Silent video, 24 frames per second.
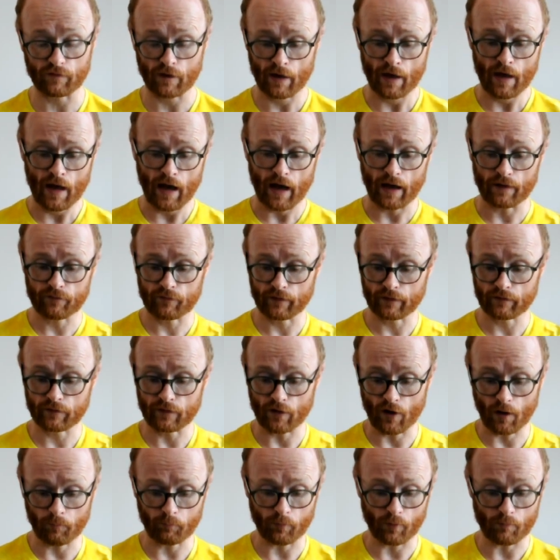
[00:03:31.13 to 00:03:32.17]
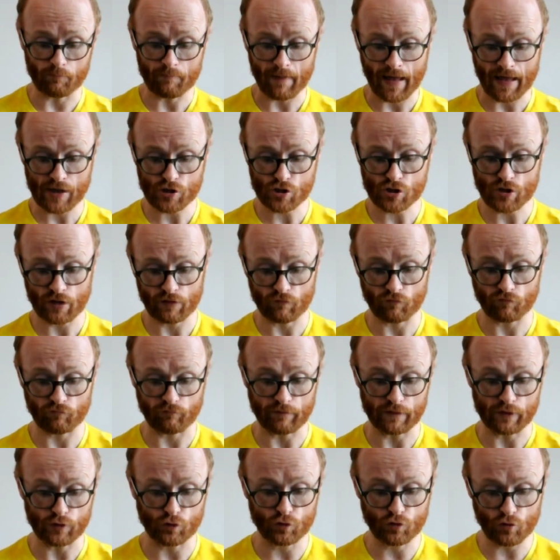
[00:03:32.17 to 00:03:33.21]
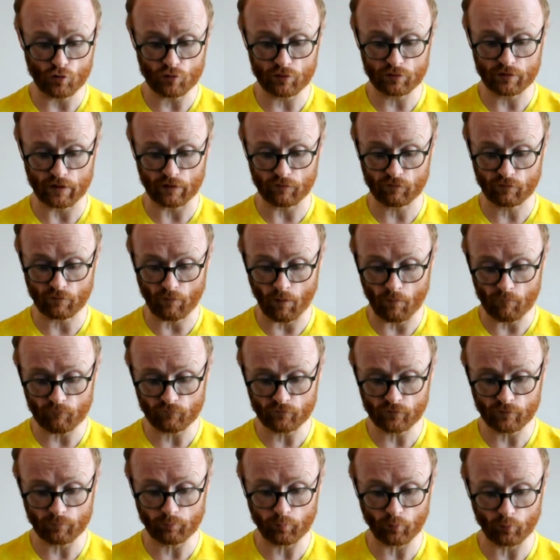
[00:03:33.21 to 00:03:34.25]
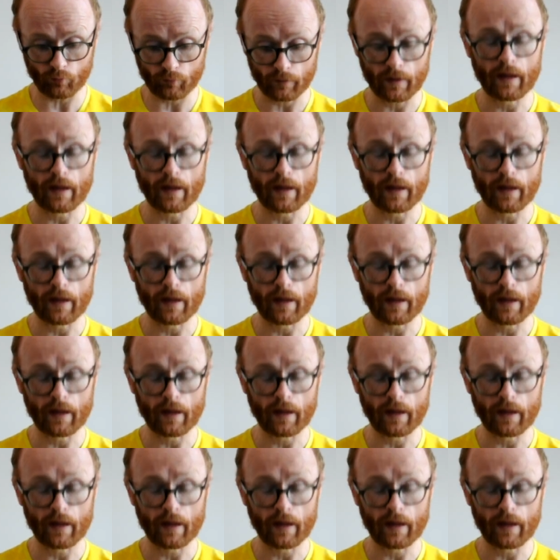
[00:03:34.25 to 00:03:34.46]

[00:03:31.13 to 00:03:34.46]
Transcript: I think the upper mesh is really good. It's comfortable.